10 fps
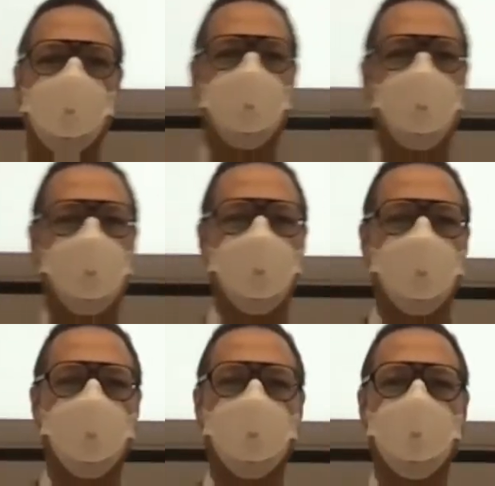about
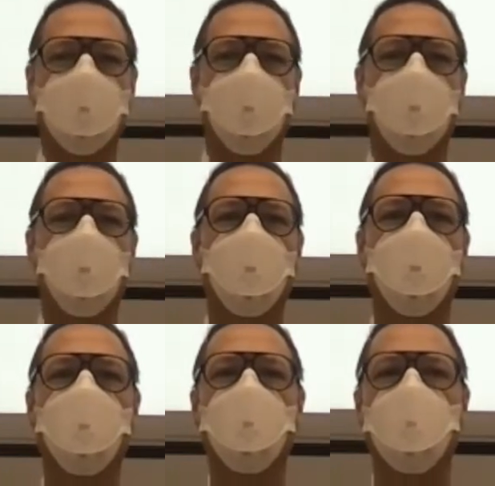that. So
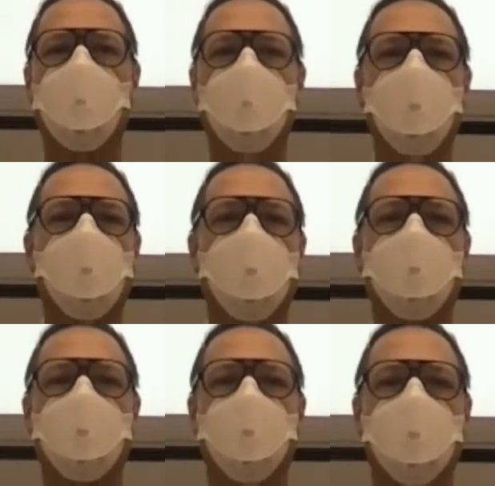
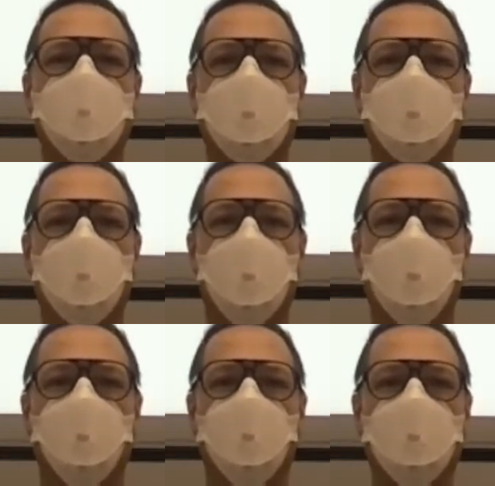in
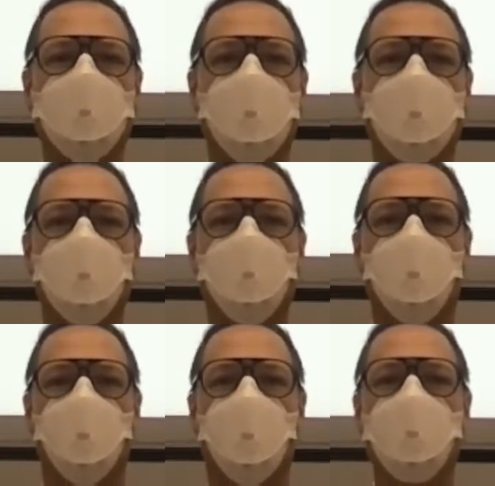this setup,
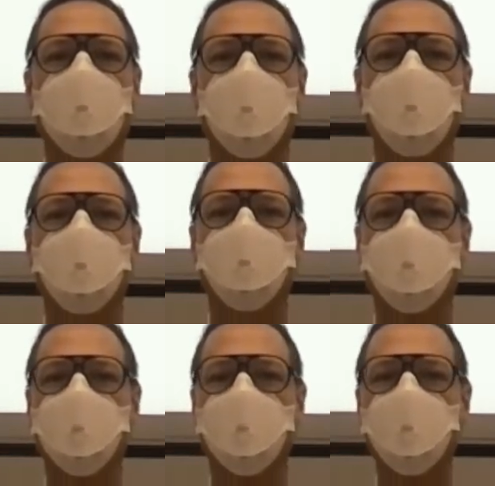you have a laser.
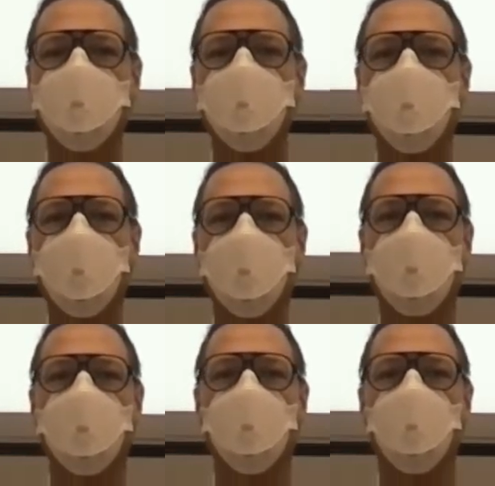
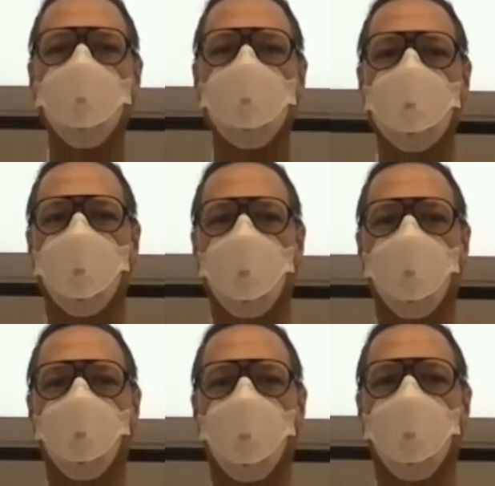It goes
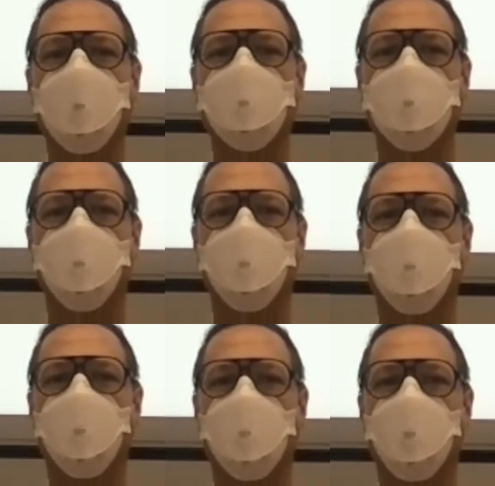through a lens, a
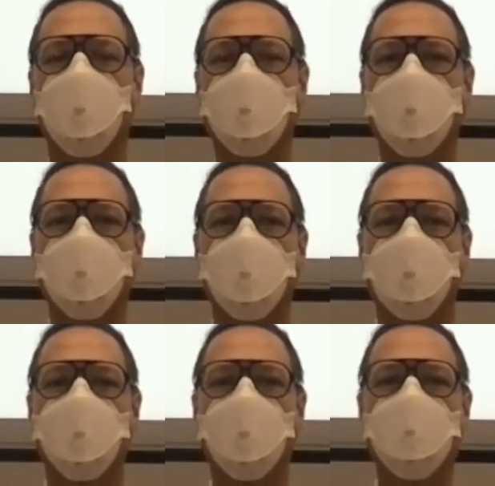pinhole,
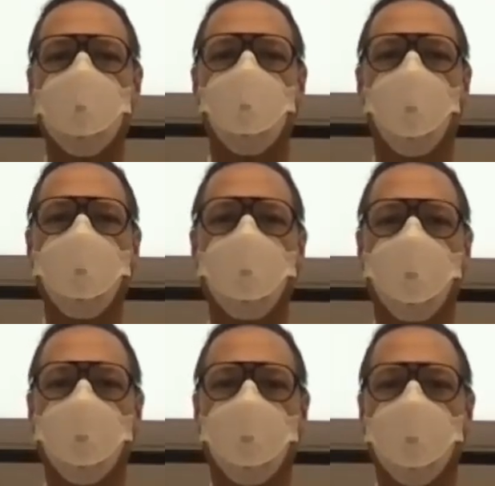and then this
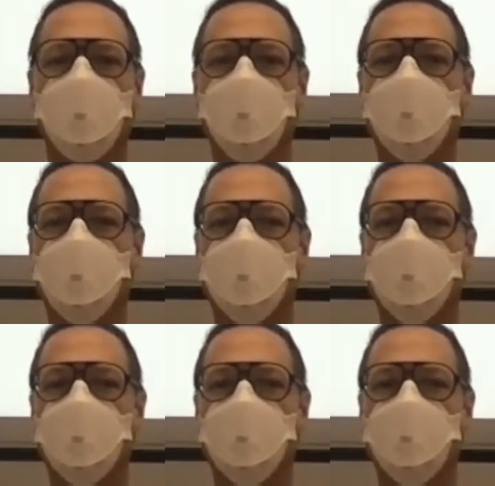grating here
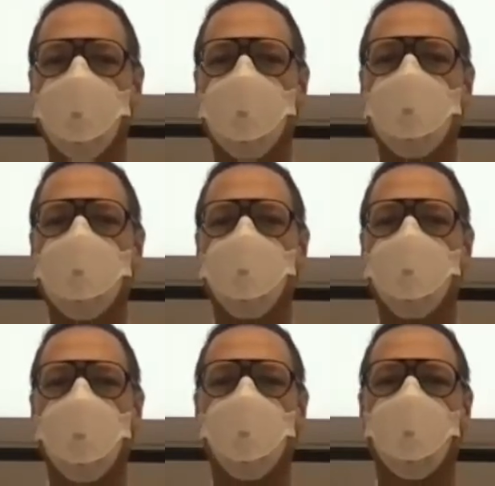is a
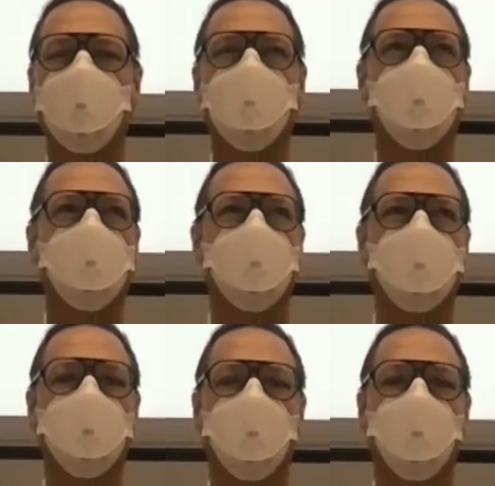microstructured